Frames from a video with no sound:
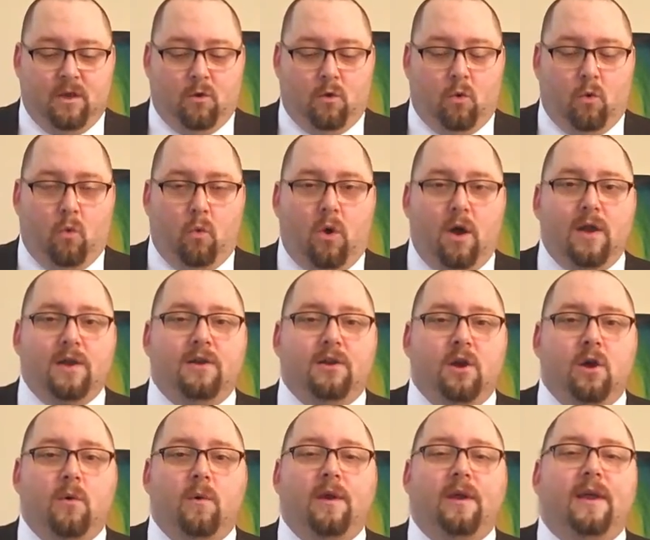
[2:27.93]
One
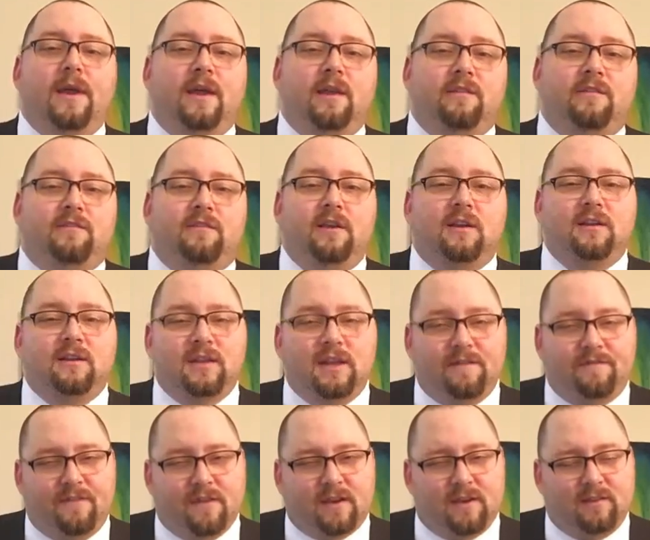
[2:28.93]
note is
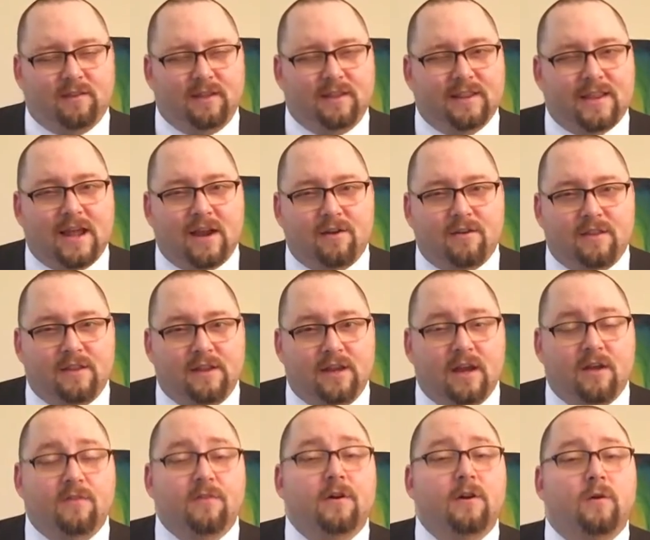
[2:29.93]
significantly louder than the
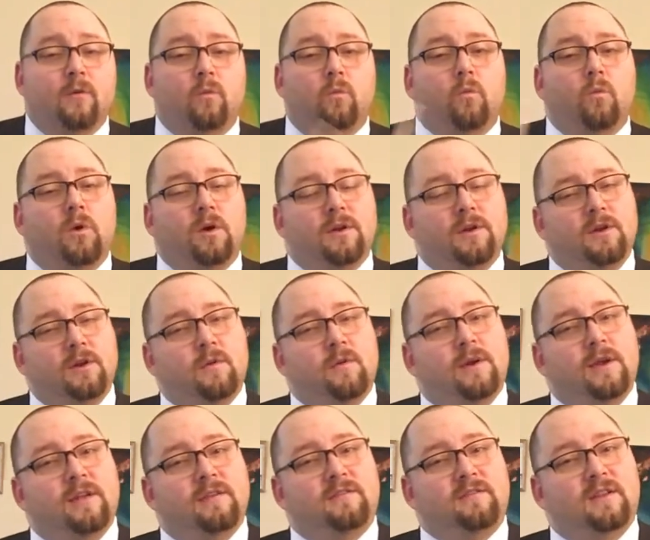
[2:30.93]
other, and one
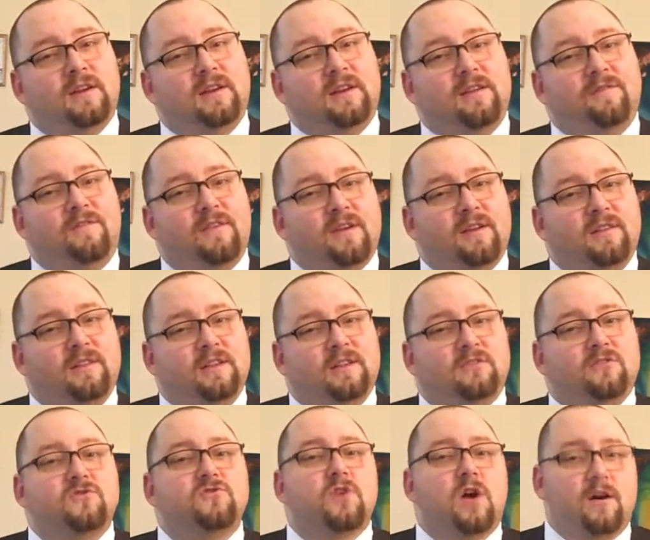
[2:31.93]
note is significantly
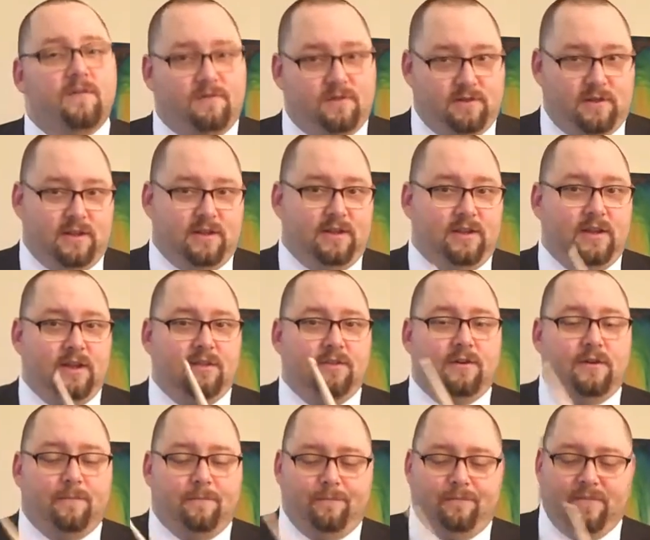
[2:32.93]
softer than the other.
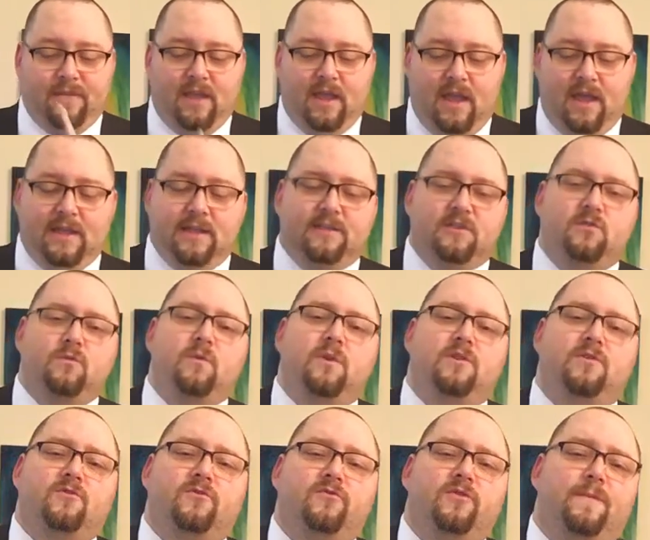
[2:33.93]
And this is
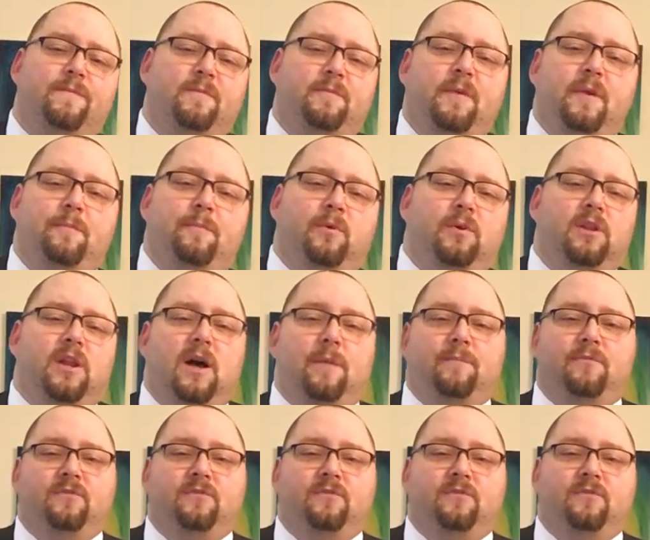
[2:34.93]
what trips people up.